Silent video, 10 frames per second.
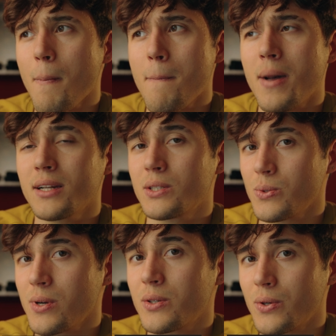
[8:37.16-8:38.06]
But
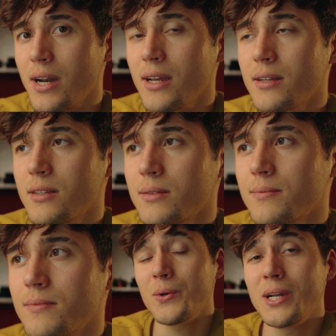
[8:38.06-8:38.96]
do it right.
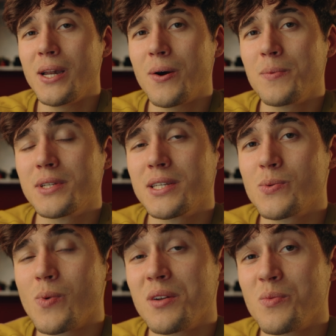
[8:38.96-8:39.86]
I really hope
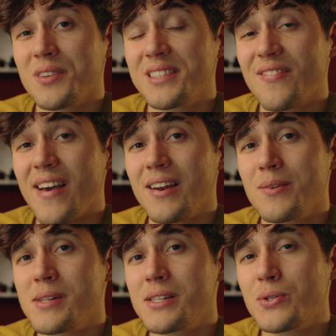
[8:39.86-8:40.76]
this one was
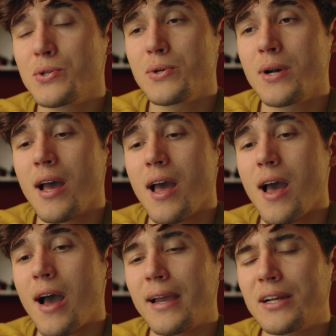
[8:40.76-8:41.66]
valuable to you.
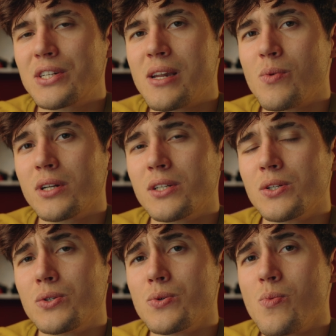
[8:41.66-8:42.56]
I actually
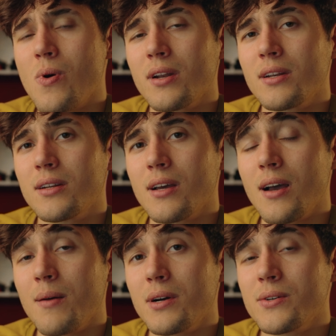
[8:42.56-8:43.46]
wanted to do one
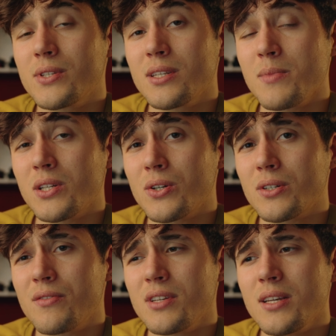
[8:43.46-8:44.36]
about
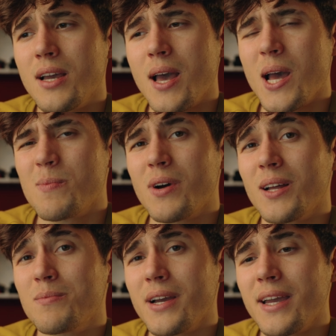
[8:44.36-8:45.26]
cinematography,
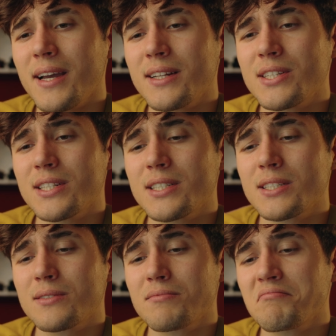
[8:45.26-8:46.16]
but my head
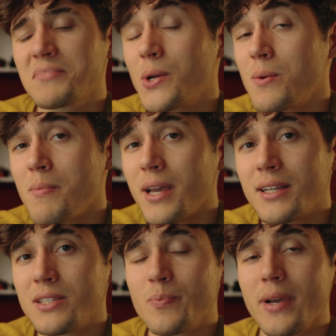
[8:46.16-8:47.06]
just couldn't
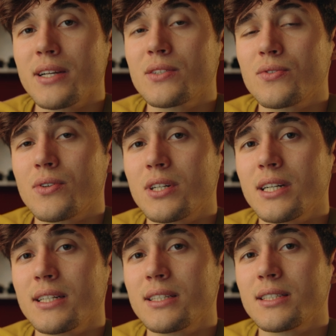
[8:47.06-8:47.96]
make space
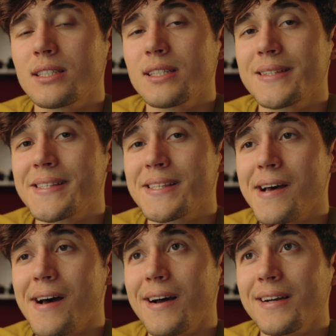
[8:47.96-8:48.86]
for it since
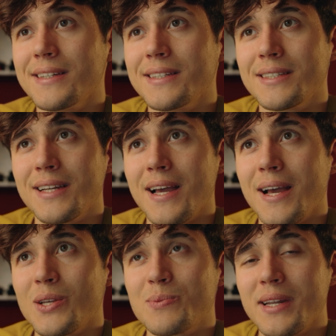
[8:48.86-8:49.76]
I
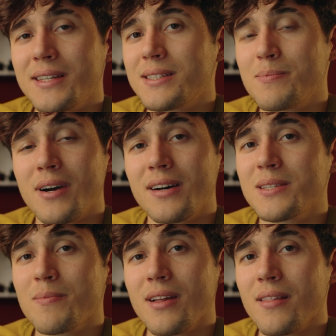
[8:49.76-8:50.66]
spent the
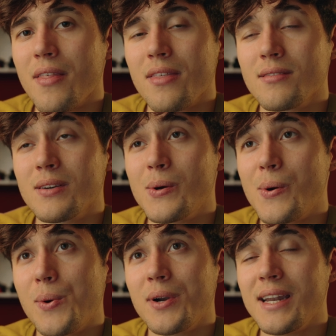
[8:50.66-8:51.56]
past month
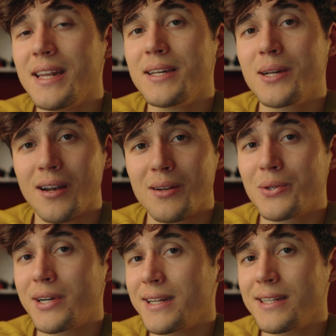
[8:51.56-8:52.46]
only
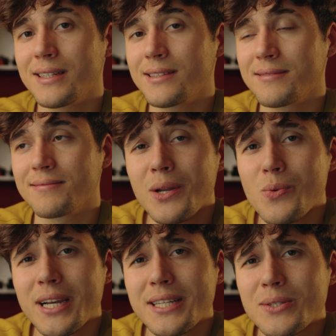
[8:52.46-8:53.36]
color grading.
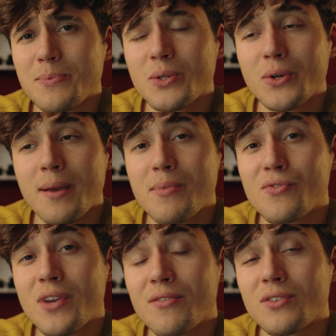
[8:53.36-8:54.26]
Anyway,
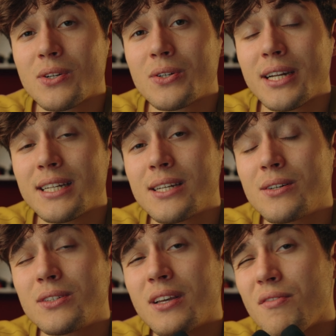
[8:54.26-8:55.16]
subscribe if you haven't
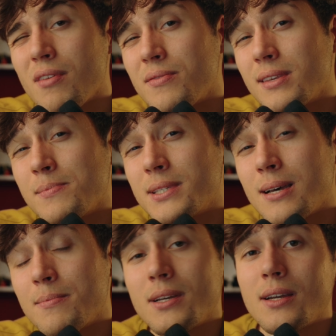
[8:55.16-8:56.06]
already. Also give me a
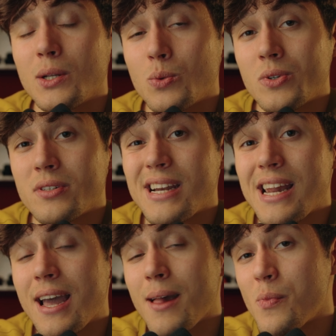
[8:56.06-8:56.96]
thumbs up. It would
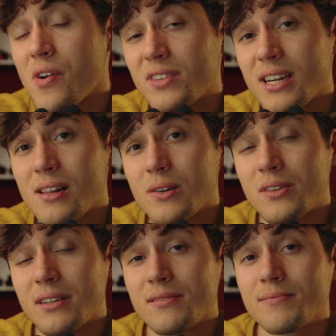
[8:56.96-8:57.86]
really help with the
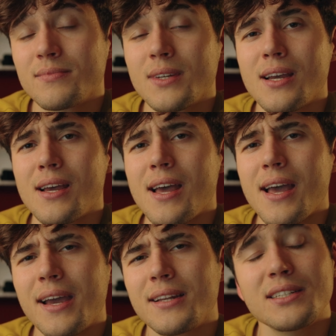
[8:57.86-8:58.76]
algorithm.
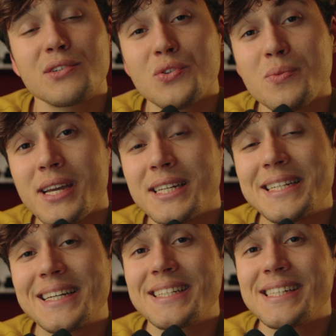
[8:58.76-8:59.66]
And if you
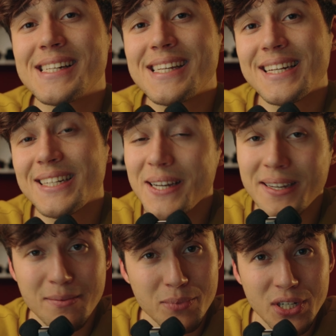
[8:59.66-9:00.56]
made it until the end,
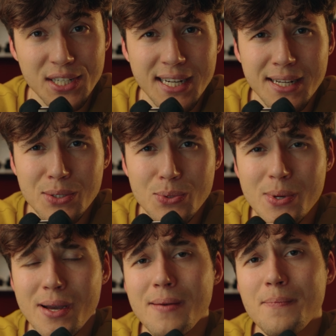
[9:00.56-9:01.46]
I appreciate
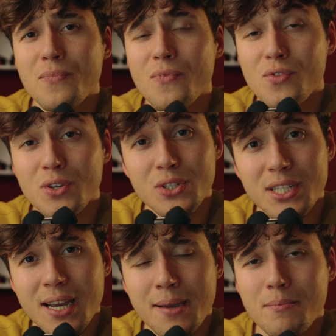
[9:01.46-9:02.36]
you for
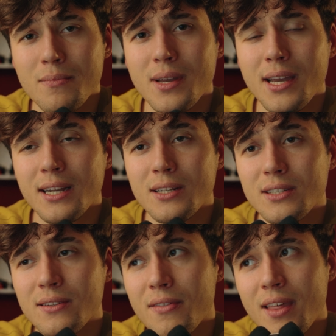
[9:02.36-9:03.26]
your time.
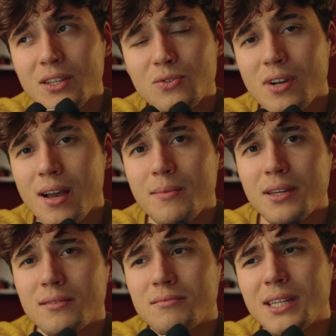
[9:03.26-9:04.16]
And thanks for
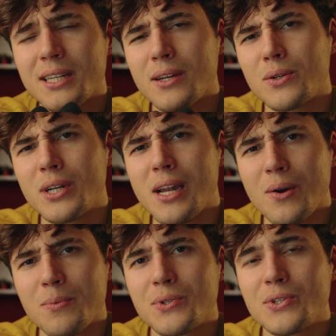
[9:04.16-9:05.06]
coming. And I
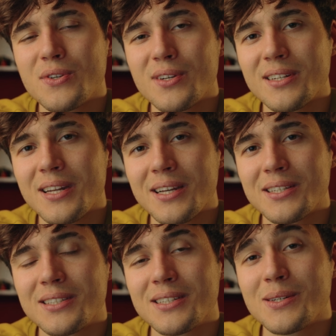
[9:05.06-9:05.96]
really hope to see you in the
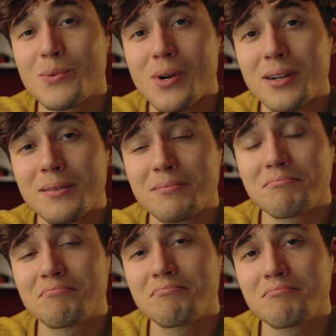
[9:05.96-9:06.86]
next
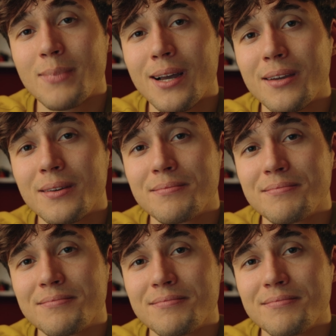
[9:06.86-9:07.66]
one. Bye.